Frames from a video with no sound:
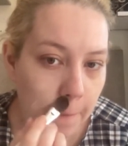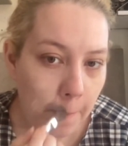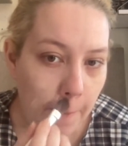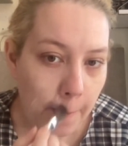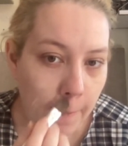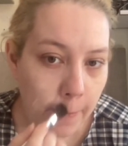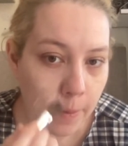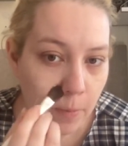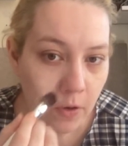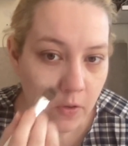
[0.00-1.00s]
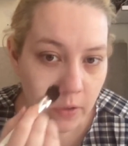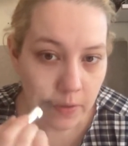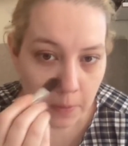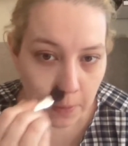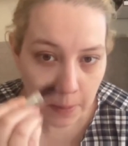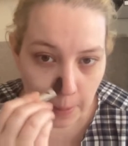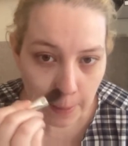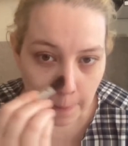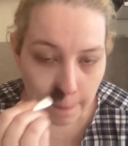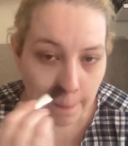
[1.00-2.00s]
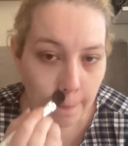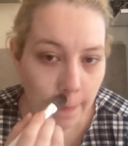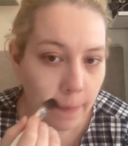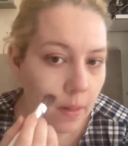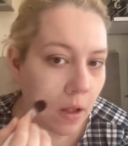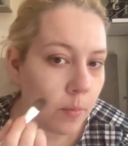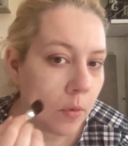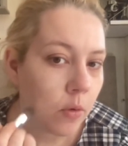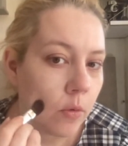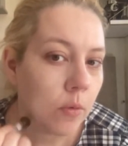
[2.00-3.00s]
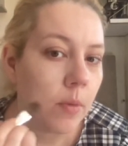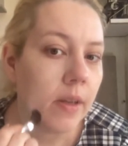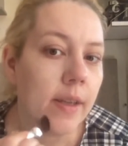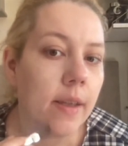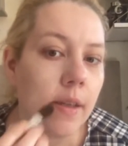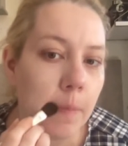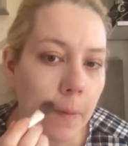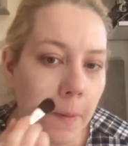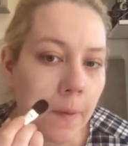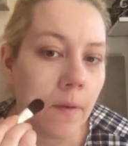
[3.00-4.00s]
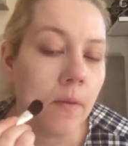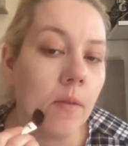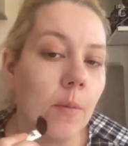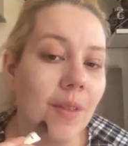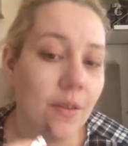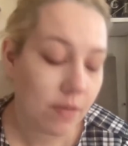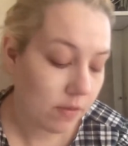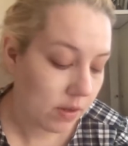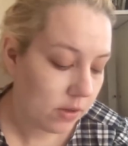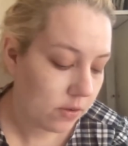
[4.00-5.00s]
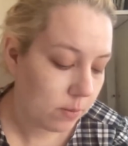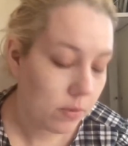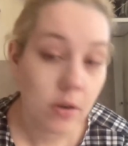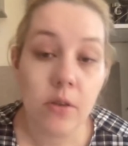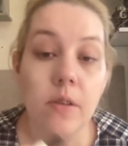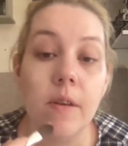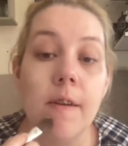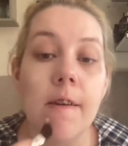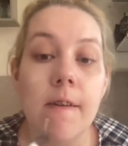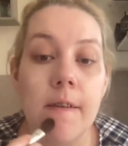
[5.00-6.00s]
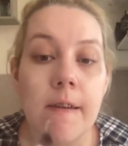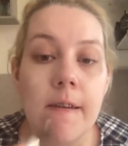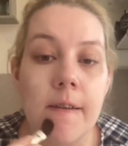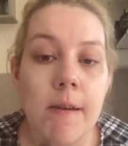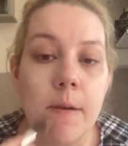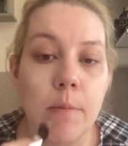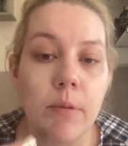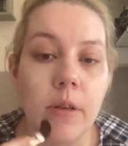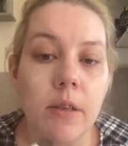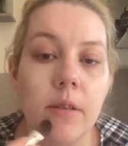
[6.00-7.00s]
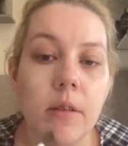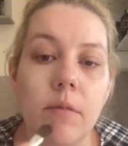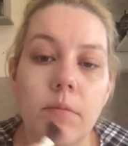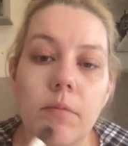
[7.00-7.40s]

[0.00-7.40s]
Right, I'm going to brush this side. I'm not normally a putting on with a foundation brush person.